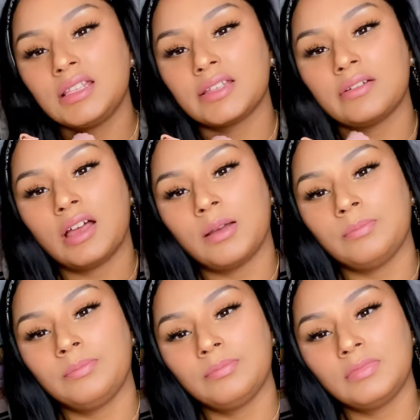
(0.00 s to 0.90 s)
So
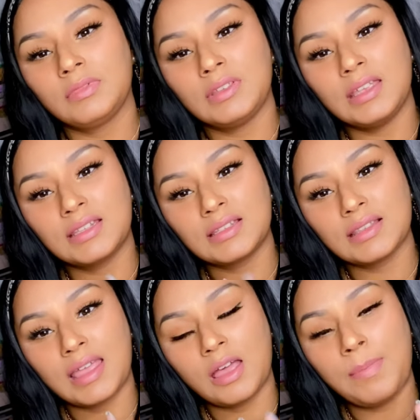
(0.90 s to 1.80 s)
um it's
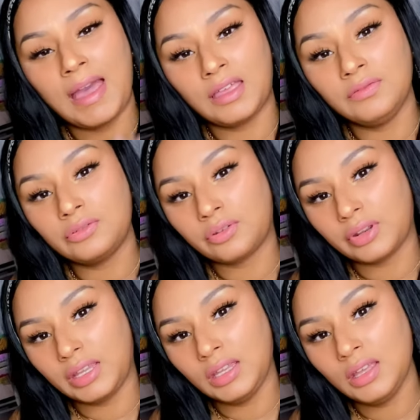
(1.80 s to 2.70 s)
like a pack of
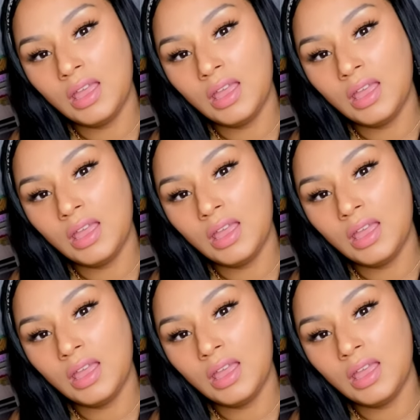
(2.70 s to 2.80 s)
three